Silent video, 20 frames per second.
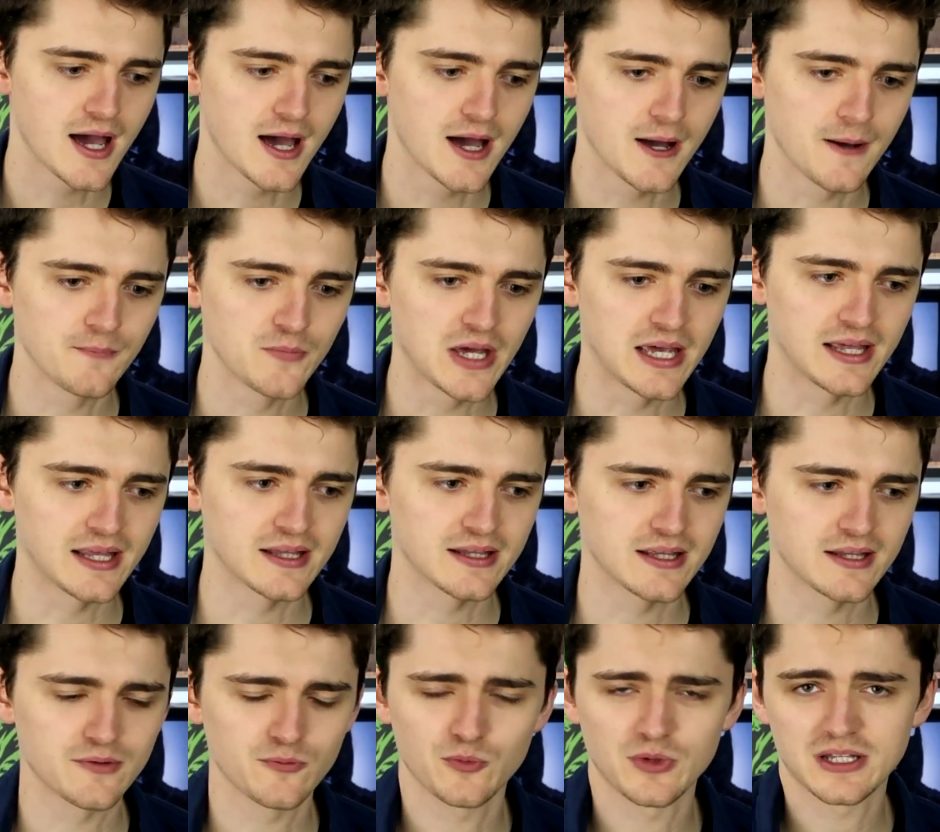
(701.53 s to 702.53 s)

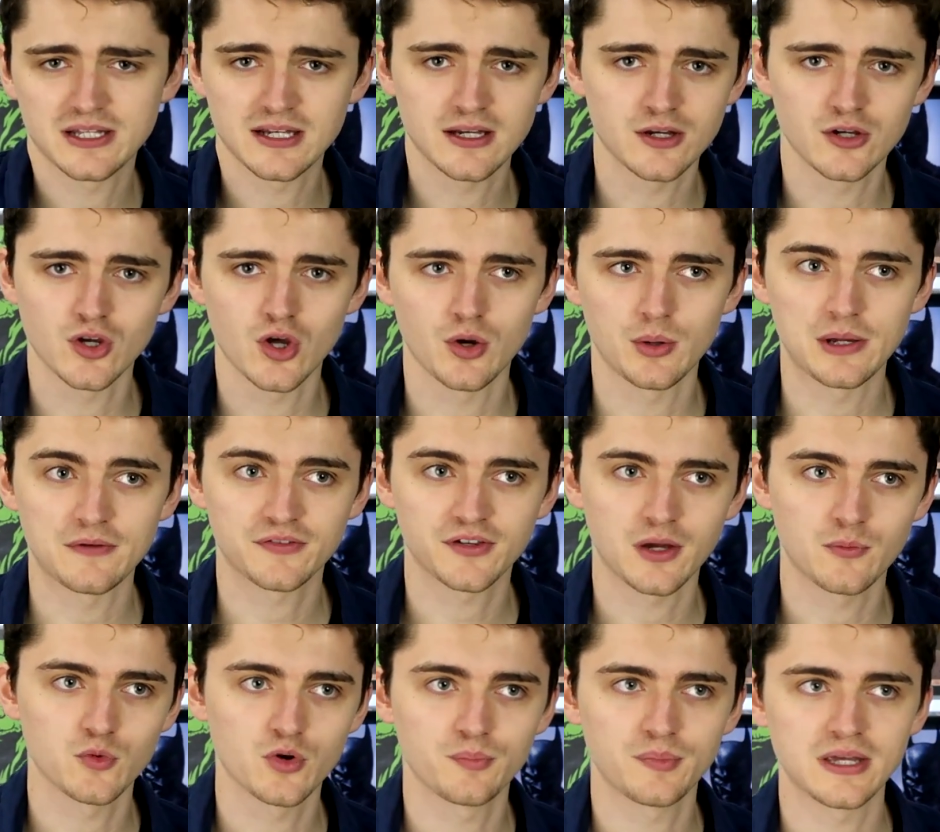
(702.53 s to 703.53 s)
we didn't know if
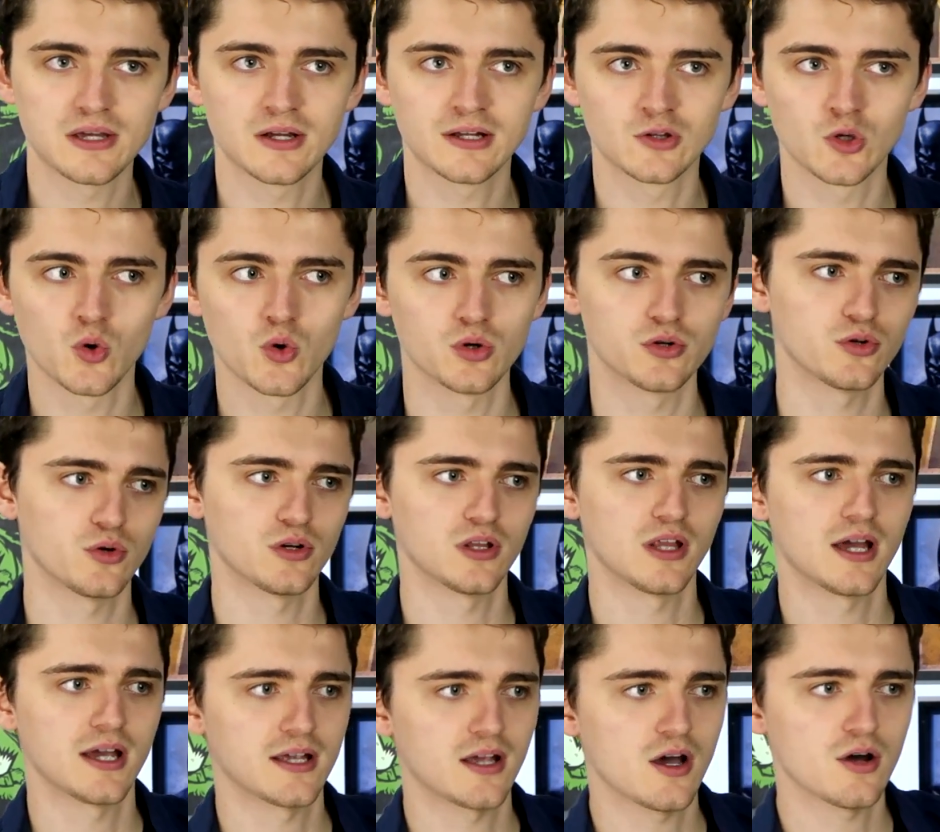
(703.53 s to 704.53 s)
some would be ignored or like,